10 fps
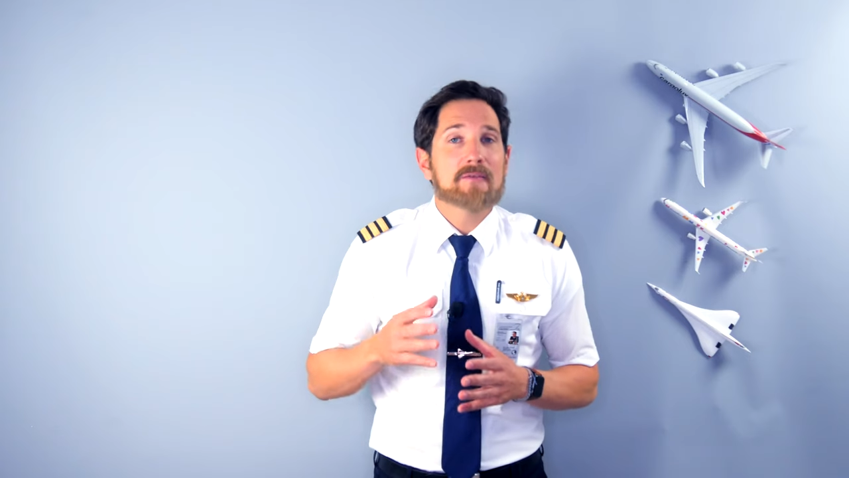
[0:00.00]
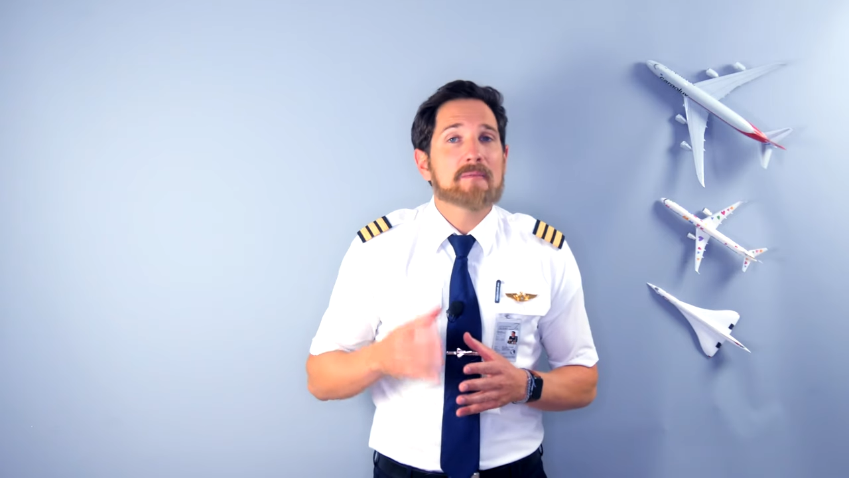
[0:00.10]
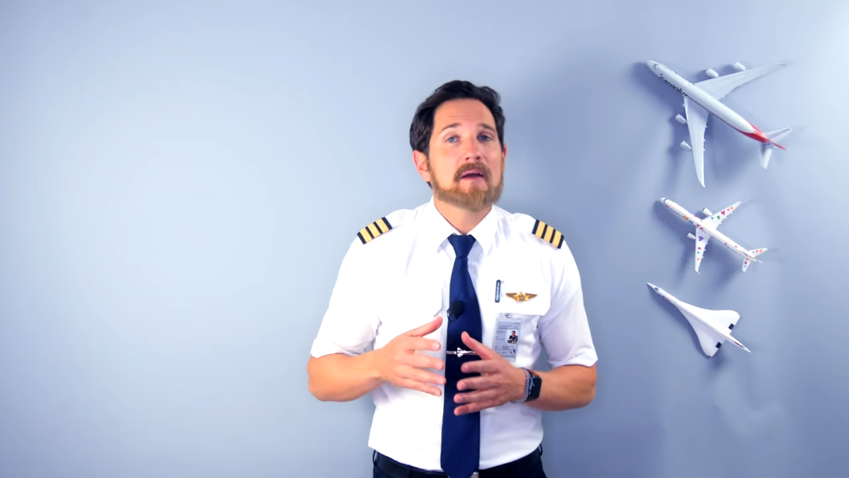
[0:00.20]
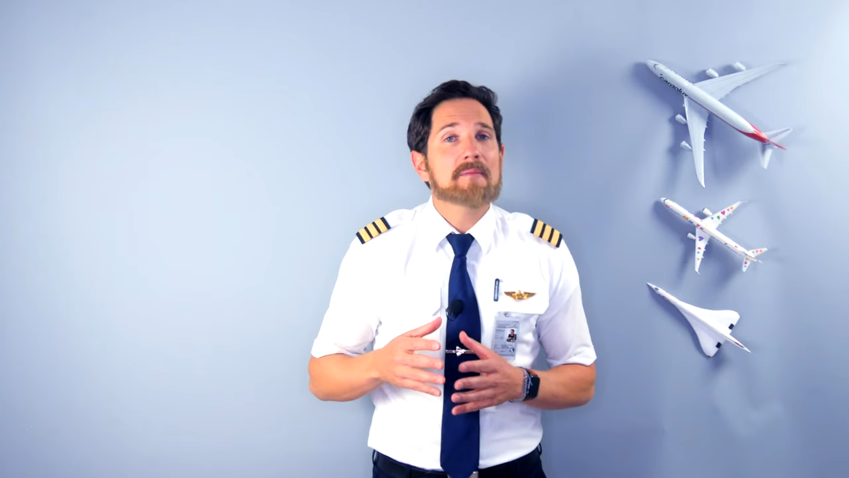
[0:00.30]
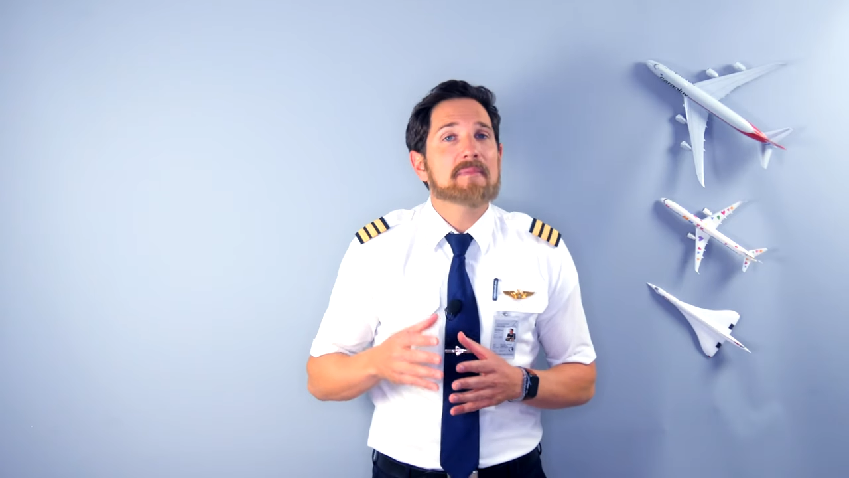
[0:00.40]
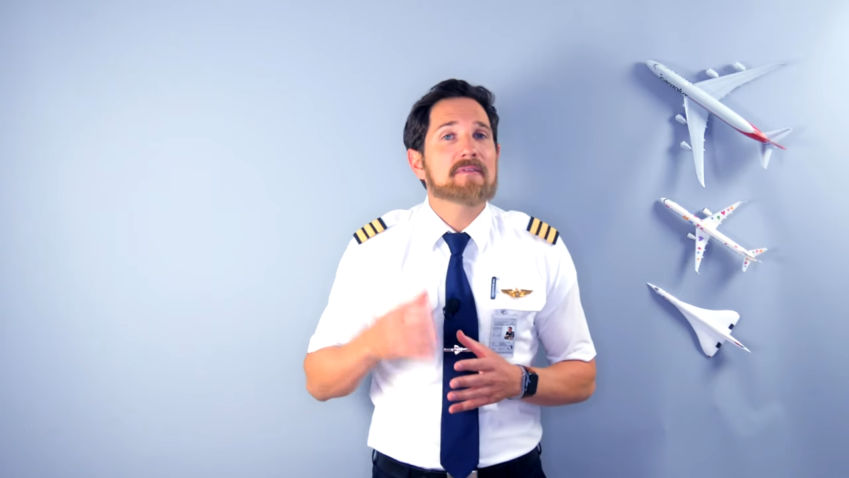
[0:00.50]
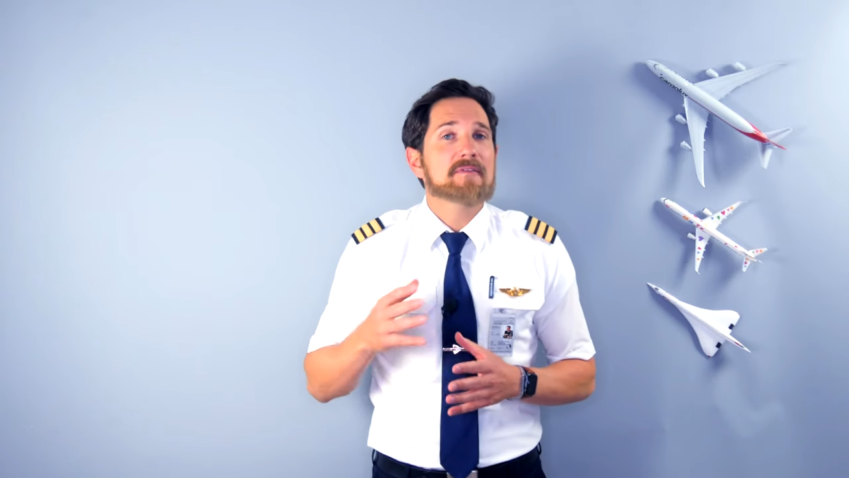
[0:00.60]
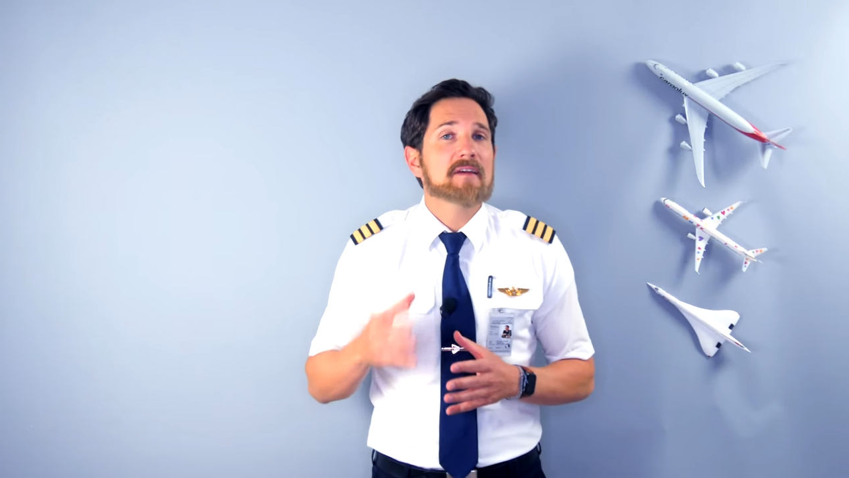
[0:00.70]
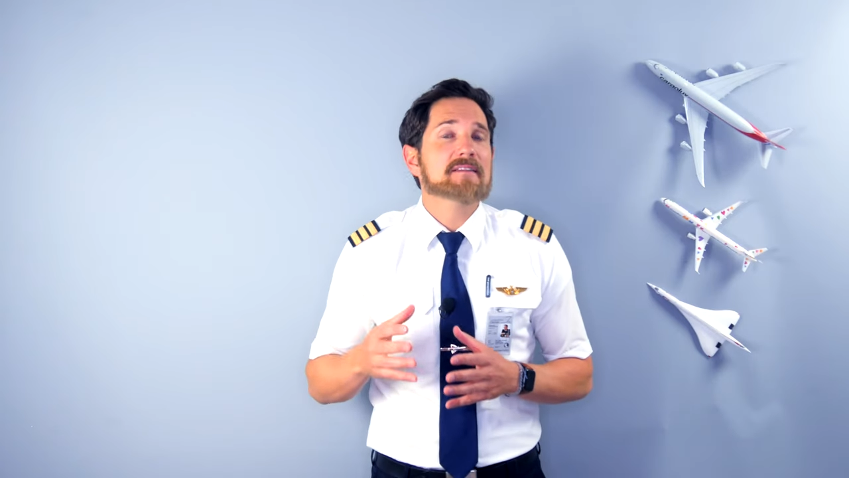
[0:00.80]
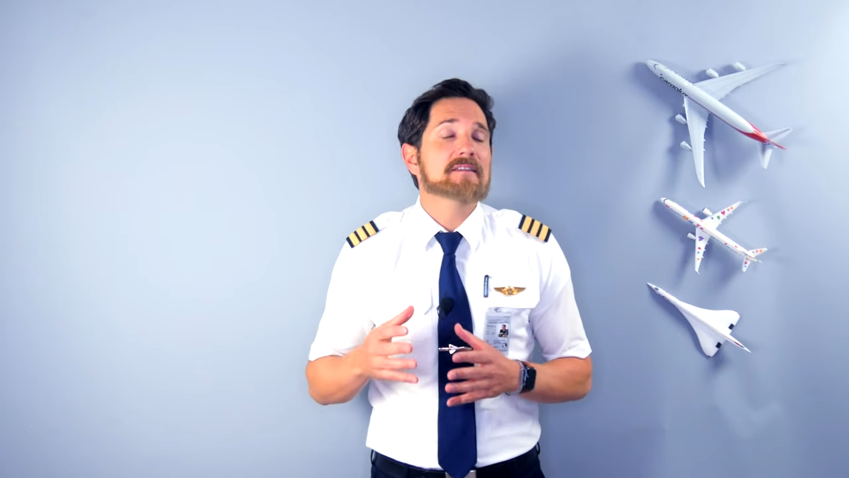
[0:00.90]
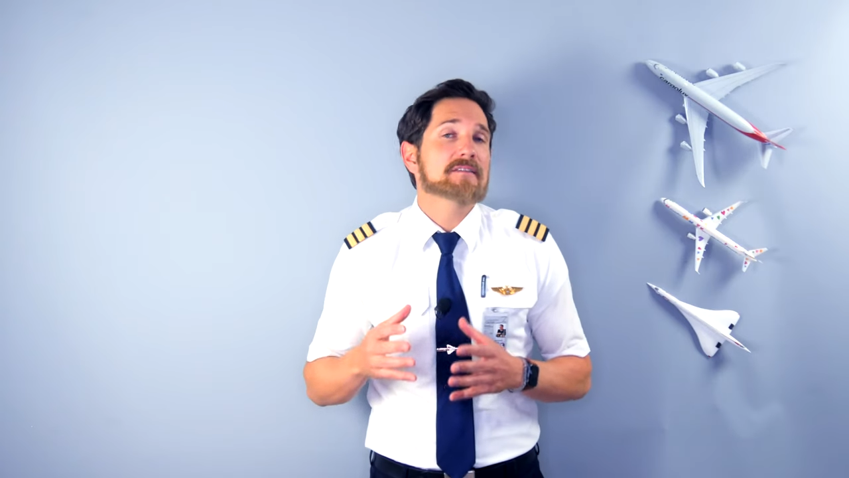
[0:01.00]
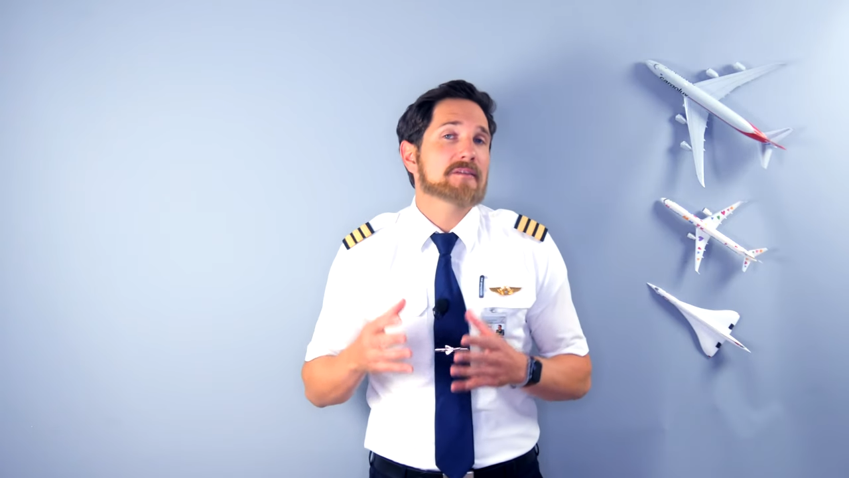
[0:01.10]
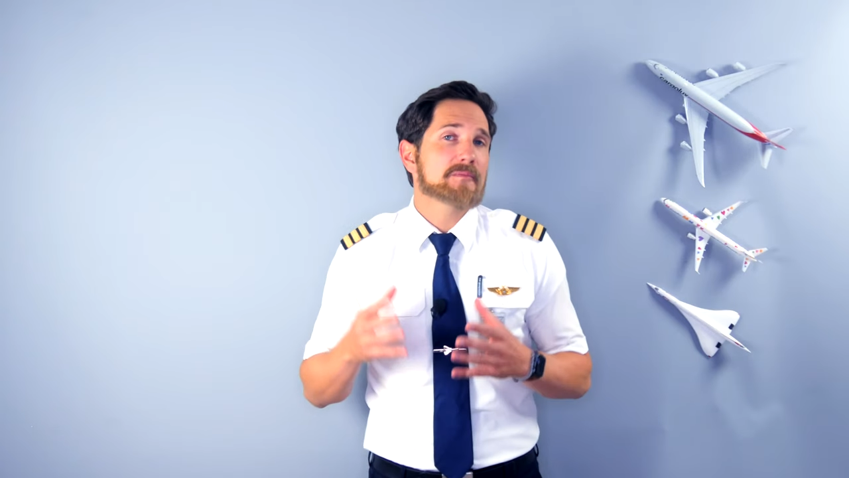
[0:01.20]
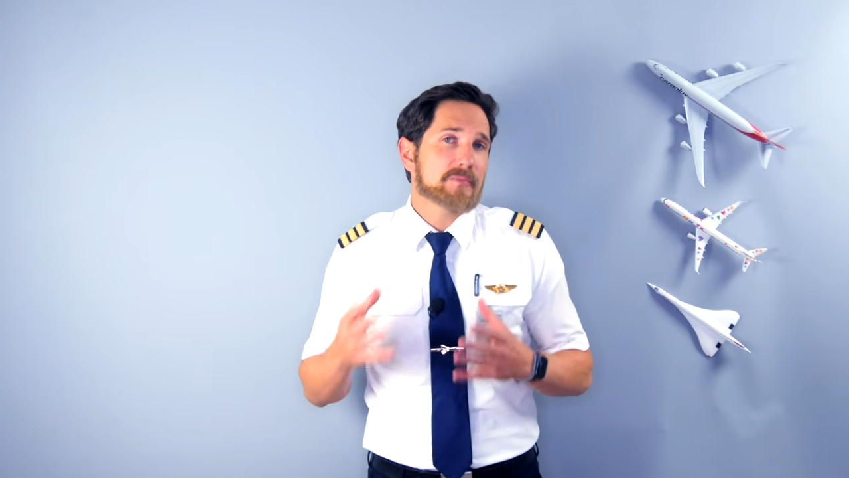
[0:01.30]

you might be facing some